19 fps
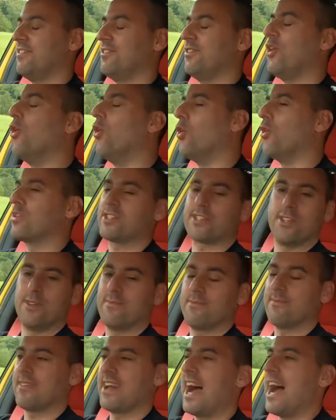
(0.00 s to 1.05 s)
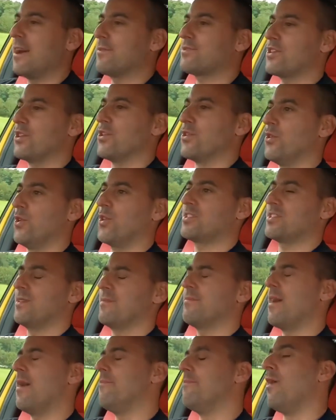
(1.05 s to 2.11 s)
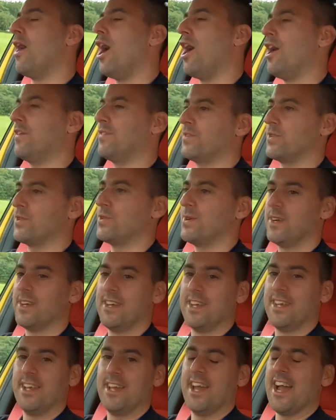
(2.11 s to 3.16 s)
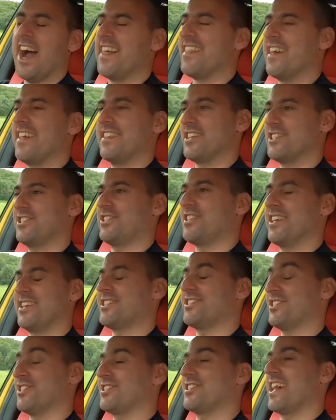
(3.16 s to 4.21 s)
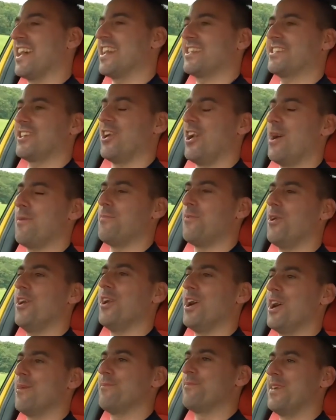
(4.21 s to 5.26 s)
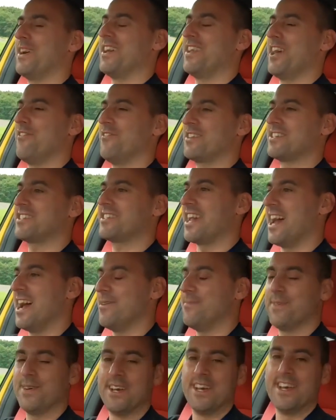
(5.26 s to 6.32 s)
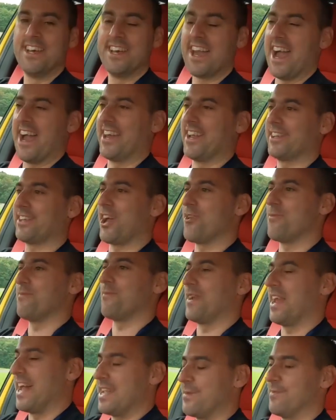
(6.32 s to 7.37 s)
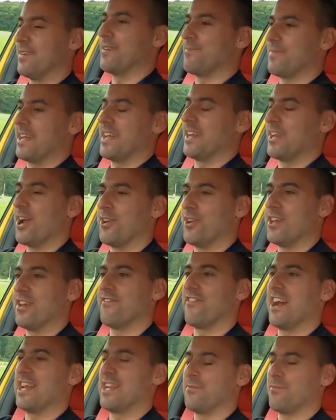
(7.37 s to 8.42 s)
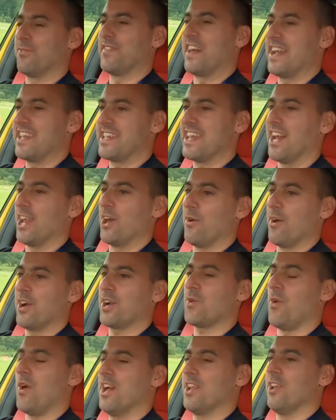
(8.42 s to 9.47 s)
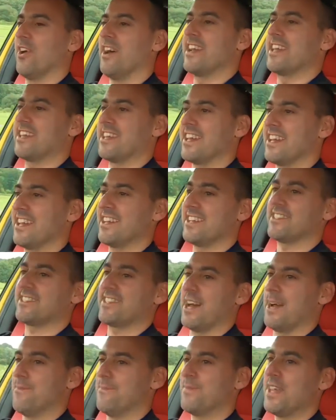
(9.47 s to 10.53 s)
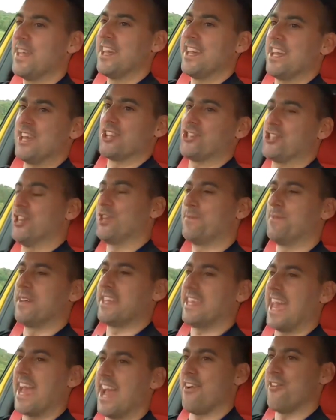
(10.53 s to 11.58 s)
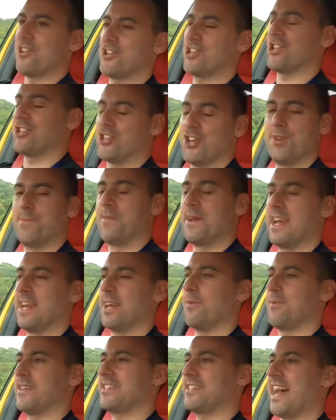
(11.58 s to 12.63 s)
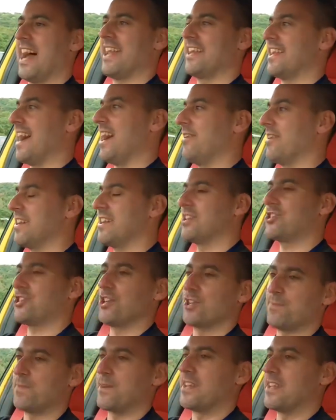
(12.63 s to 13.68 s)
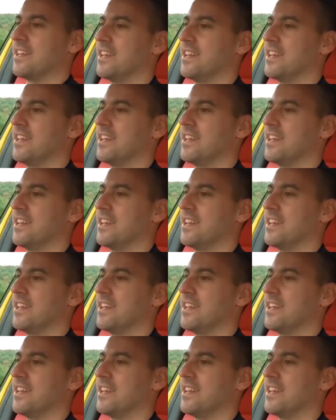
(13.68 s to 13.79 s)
awesome, absolutely awesome, a marvel. And then this just takes it up another step. And I don't blame it being only available in that yellow. I quite like it. It should be garish. It should be a little bit stand out. It should